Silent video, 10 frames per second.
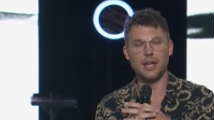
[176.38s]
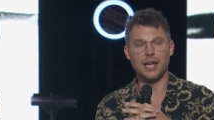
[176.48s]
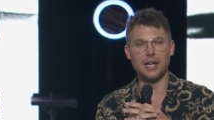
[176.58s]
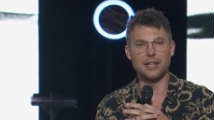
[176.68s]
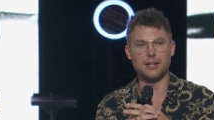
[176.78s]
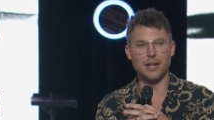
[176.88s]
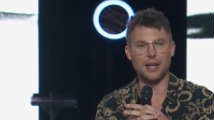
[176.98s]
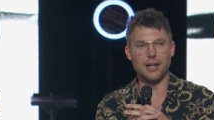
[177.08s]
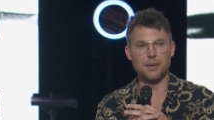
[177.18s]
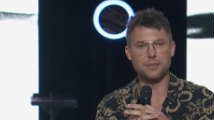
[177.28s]
And
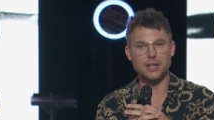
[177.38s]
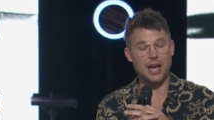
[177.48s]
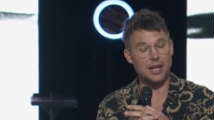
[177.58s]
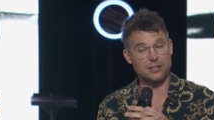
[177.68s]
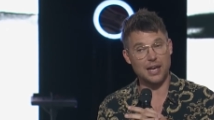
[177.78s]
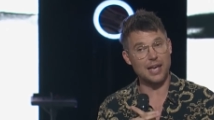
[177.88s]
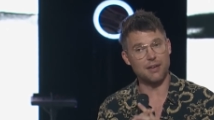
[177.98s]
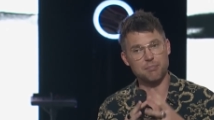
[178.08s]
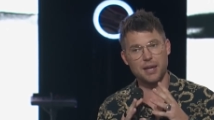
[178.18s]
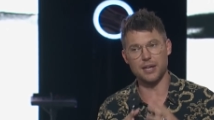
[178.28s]
uh, gosh, I
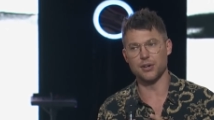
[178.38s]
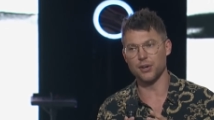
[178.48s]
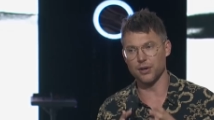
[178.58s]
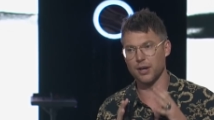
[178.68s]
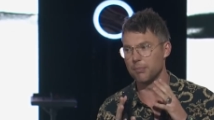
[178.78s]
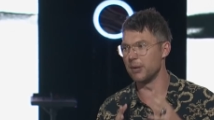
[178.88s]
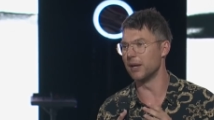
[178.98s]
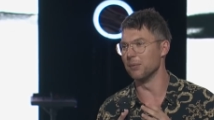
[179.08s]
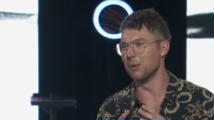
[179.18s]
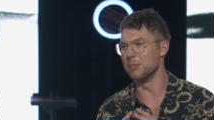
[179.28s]
have made her a
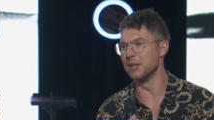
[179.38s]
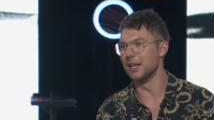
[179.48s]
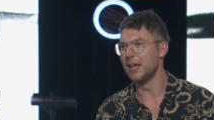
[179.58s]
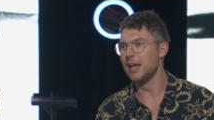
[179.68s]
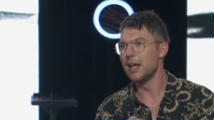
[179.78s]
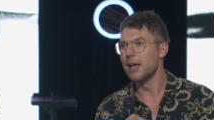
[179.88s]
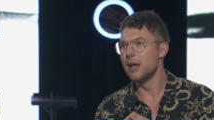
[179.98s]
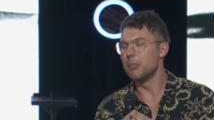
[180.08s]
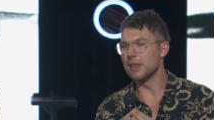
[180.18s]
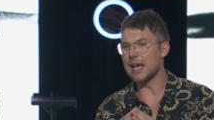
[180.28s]
better woman.
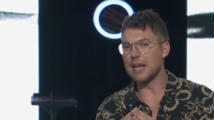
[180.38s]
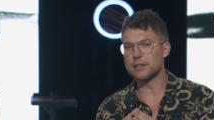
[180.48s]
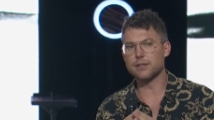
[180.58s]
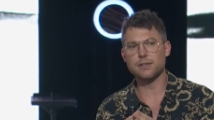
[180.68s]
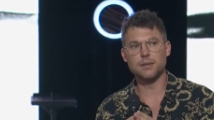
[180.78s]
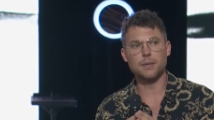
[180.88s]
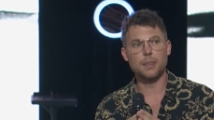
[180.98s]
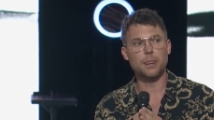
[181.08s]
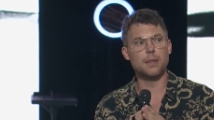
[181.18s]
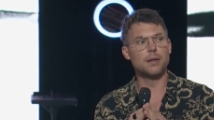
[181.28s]
But that's
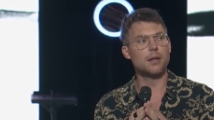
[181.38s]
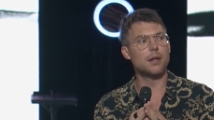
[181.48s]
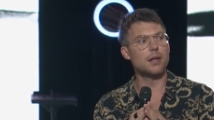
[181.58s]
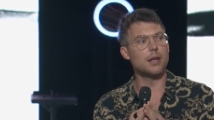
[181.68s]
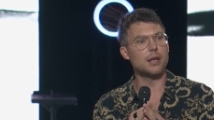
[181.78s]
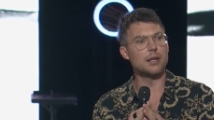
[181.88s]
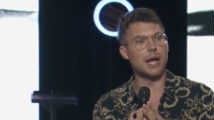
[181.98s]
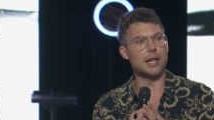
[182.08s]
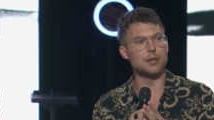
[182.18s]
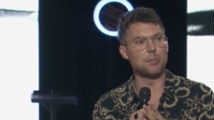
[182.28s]

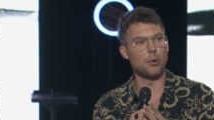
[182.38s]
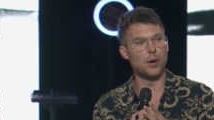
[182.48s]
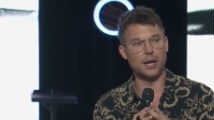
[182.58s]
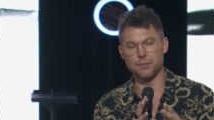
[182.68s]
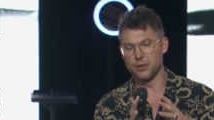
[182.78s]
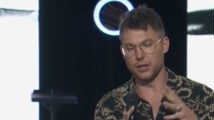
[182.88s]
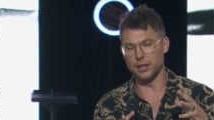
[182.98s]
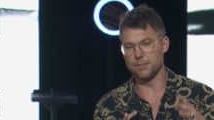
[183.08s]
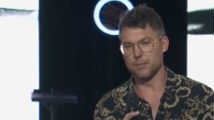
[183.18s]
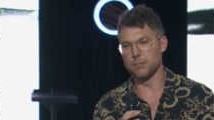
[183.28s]
not the point. I've
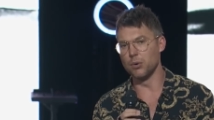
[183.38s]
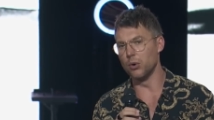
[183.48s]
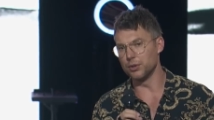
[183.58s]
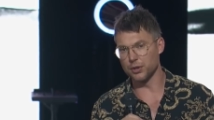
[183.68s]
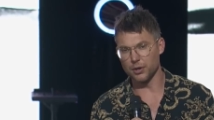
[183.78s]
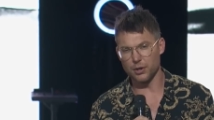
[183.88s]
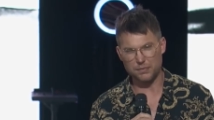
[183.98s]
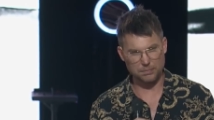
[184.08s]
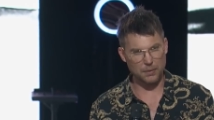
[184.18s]
really molded her.